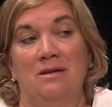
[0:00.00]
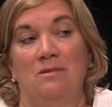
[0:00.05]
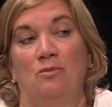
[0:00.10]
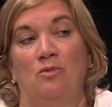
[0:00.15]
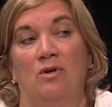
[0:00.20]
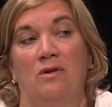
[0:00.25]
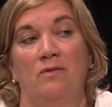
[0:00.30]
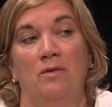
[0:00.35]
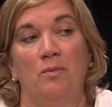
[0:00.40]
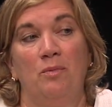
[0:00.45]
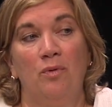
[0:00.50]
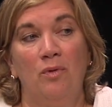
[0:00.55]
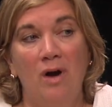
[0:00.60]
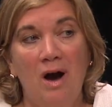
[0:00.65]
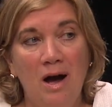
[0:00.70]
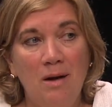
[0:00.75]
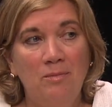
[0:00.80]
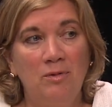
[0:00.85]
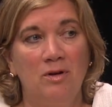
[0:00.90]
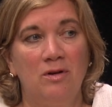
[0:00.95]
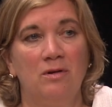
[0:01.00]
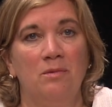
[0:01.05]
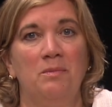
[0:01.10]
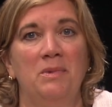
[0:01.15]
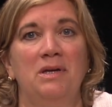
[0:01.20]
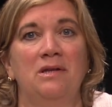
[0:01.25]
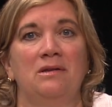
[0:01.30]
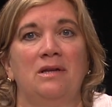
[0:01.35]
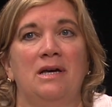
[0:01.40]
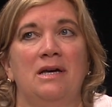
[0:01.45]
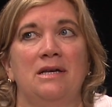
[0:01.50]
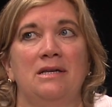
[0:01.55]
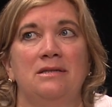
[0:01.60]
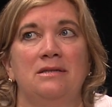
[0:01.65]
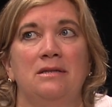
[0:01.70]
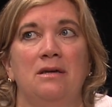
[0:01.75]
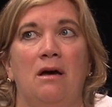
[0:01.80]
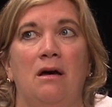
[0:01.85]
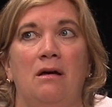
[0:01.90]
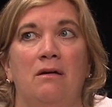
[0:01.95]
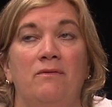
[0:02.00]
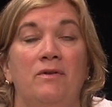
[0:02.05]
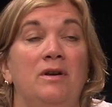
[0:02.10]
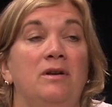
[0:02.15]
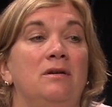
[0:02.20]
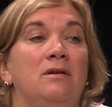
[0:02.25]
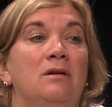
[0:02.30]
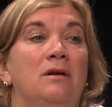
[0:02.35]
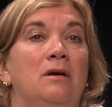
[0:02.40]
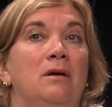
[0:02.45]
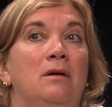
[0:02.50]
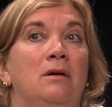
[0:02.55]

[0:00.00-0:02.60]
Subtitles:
it more of a problem and less of an